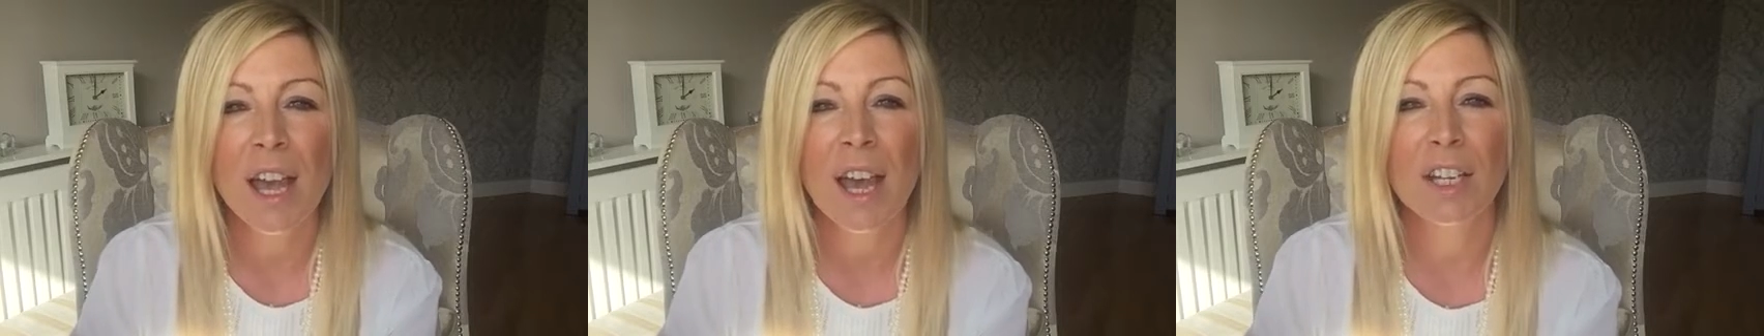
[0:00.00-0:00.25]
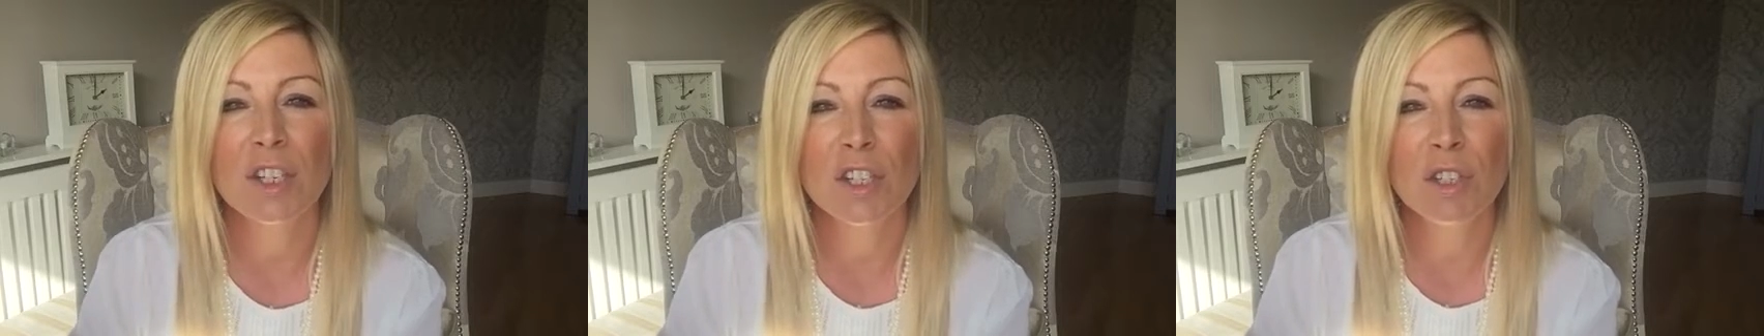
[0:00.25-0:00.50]

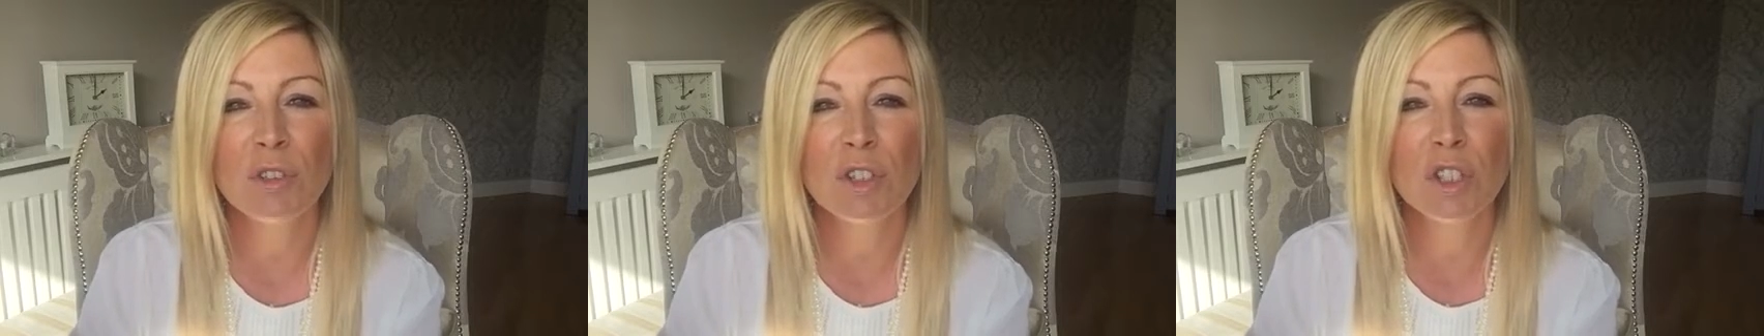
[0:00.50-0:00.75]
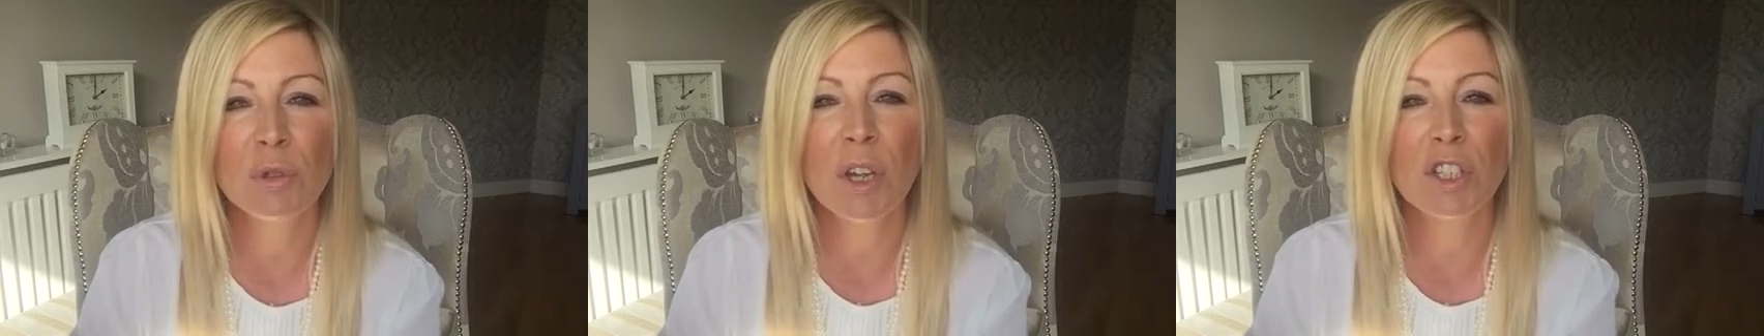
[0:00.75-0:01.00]
and as soon
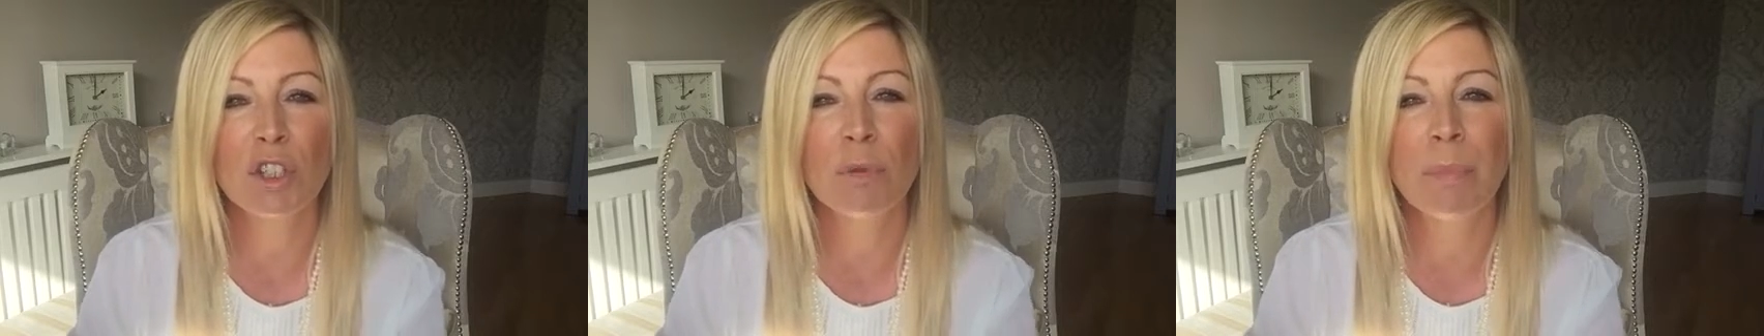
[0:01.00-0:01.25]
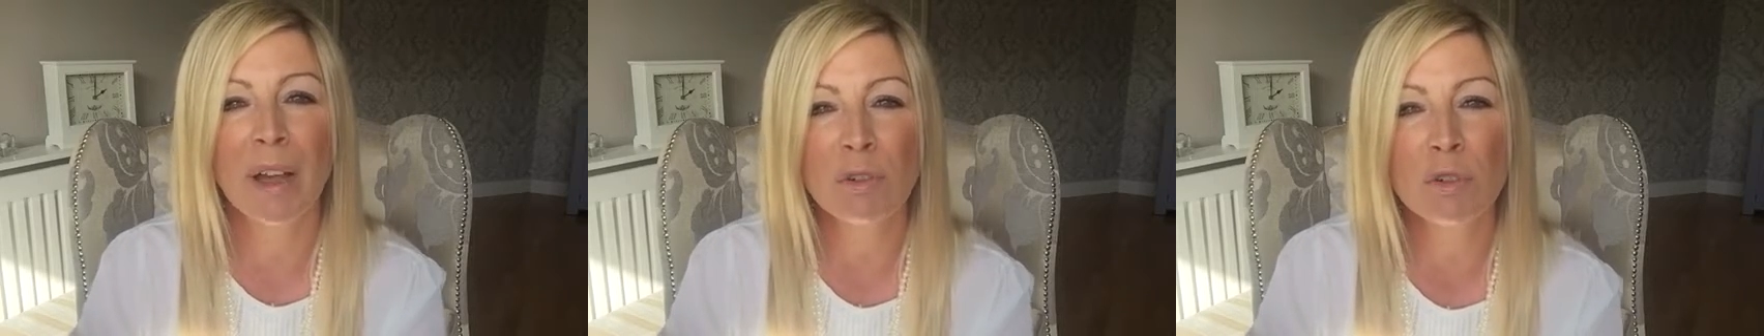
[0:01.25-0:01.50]
as you get your
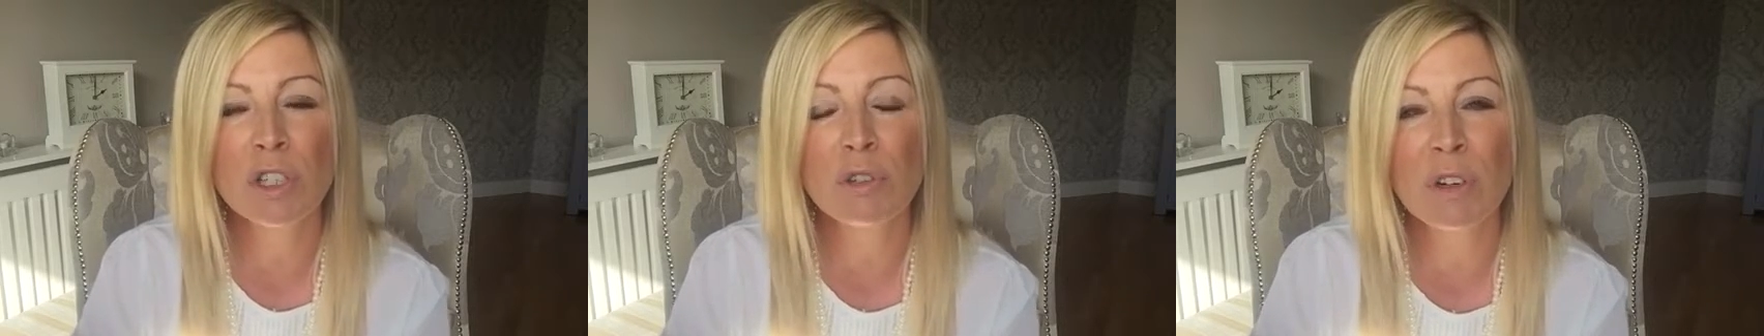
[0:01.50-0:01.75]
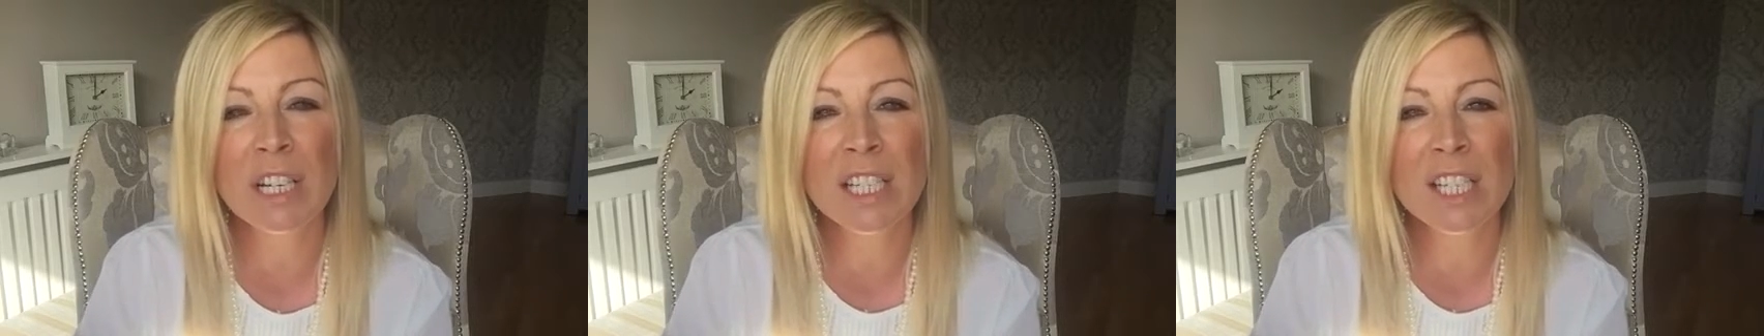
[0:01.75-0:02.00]
boundaries
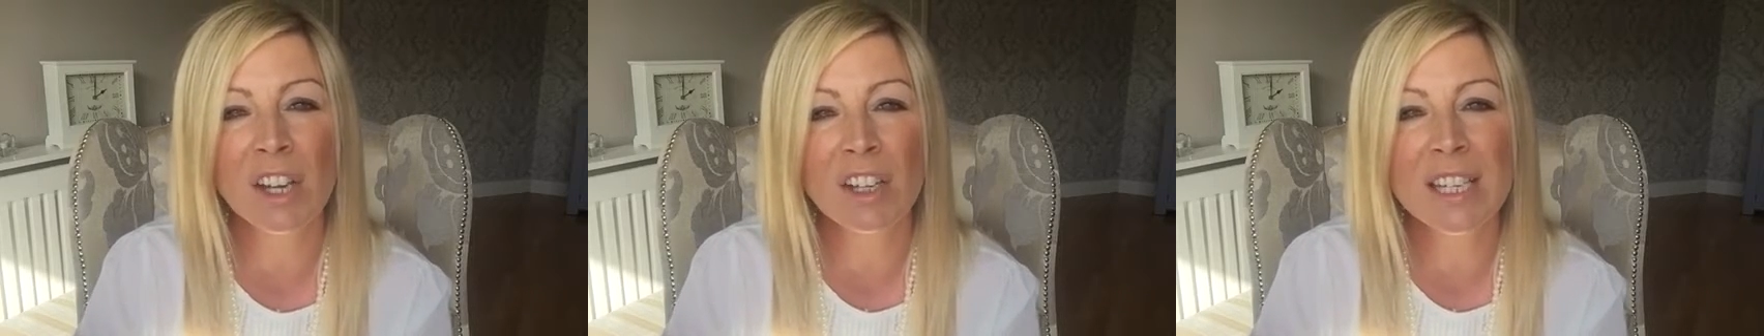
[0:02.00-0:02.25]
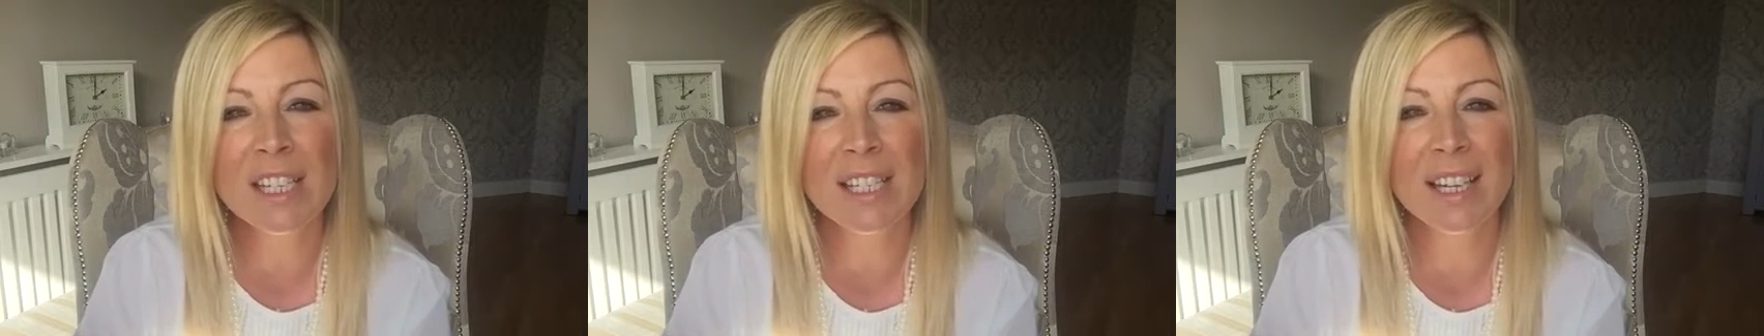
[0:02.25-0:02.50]
really
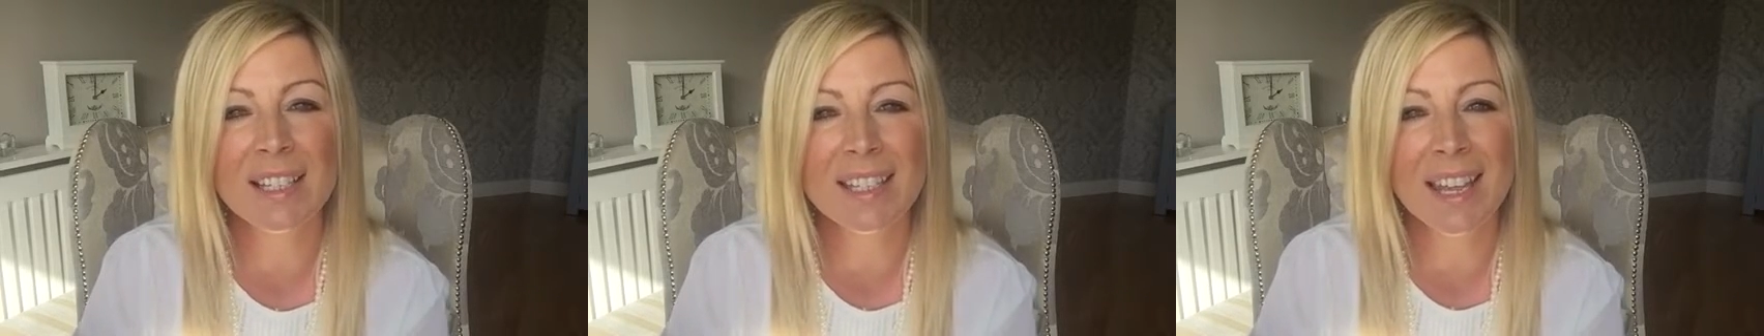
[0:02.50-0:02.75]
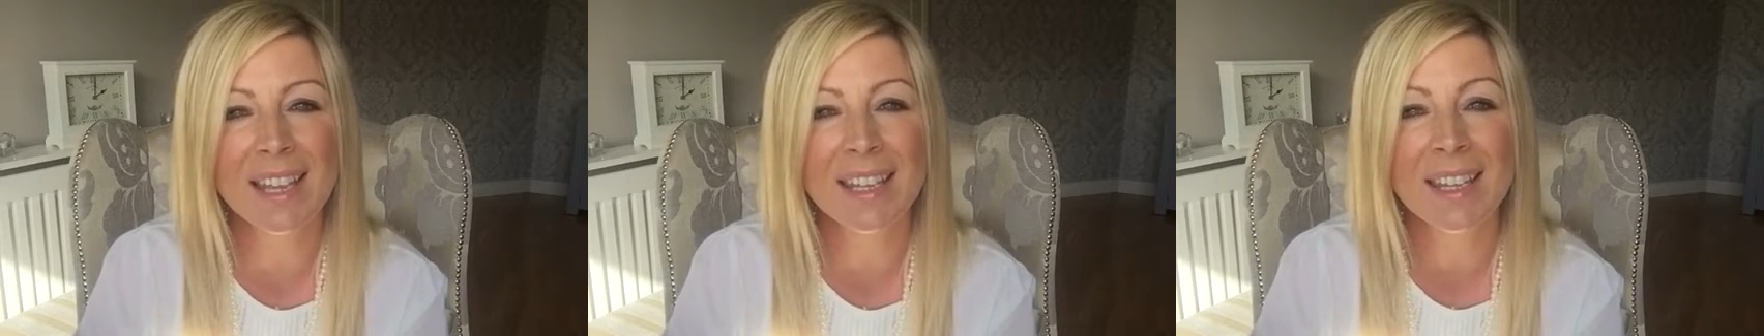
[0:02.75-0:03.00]
tight and
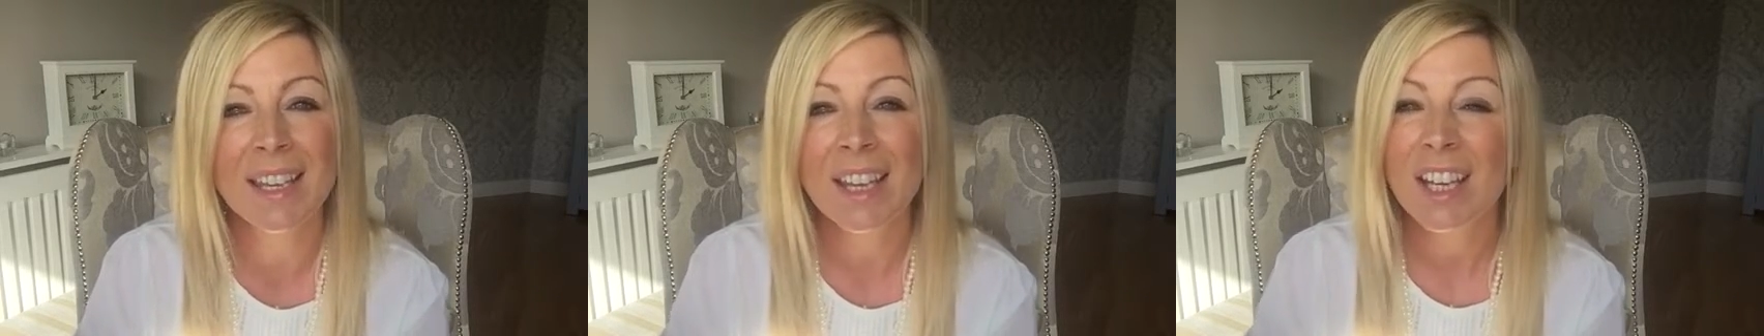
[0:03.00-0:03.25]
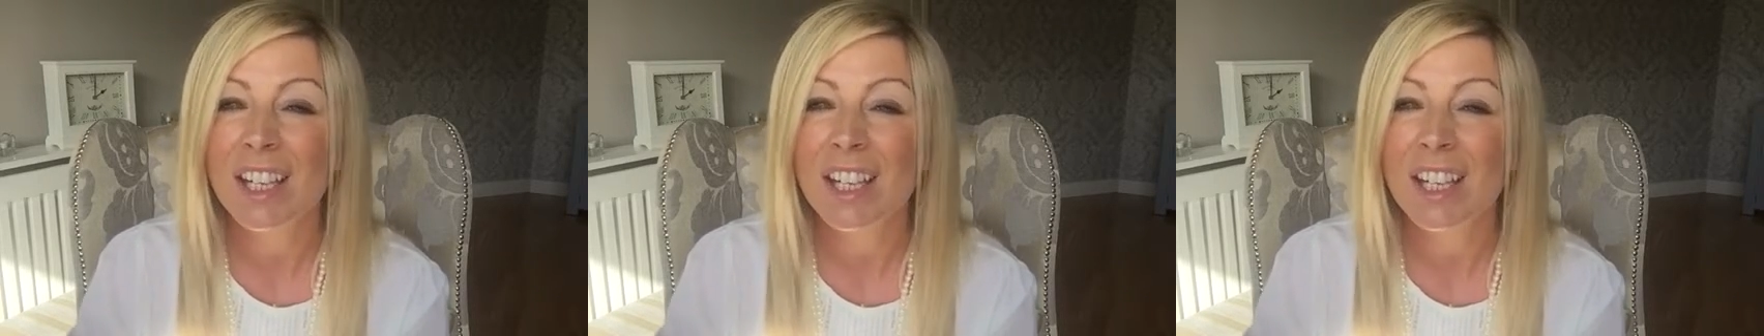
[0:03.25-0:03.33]
say,